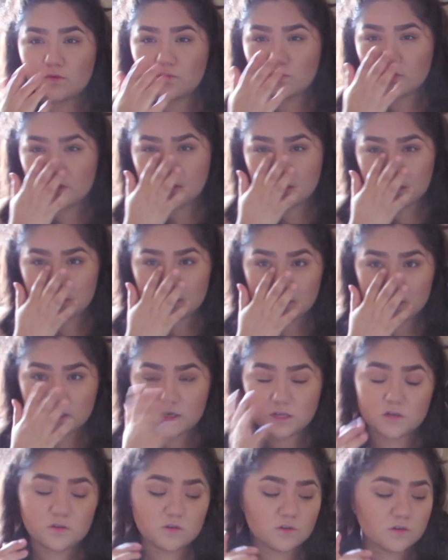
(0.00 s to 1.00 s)
for the
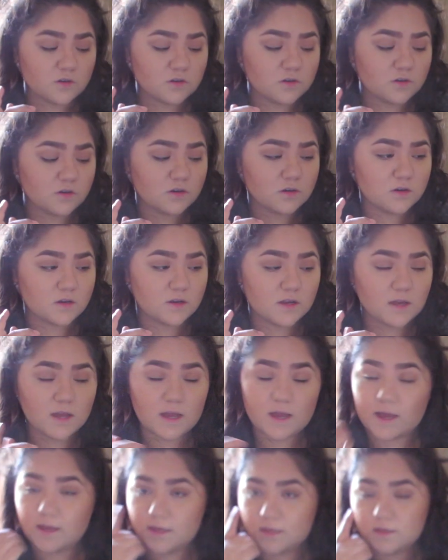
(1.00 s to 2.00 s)
inner
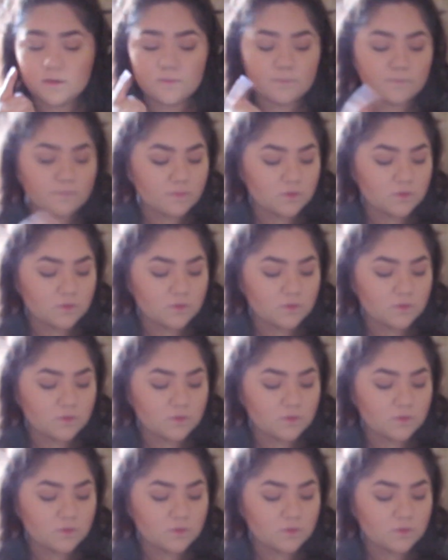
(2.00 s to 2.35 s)
eye.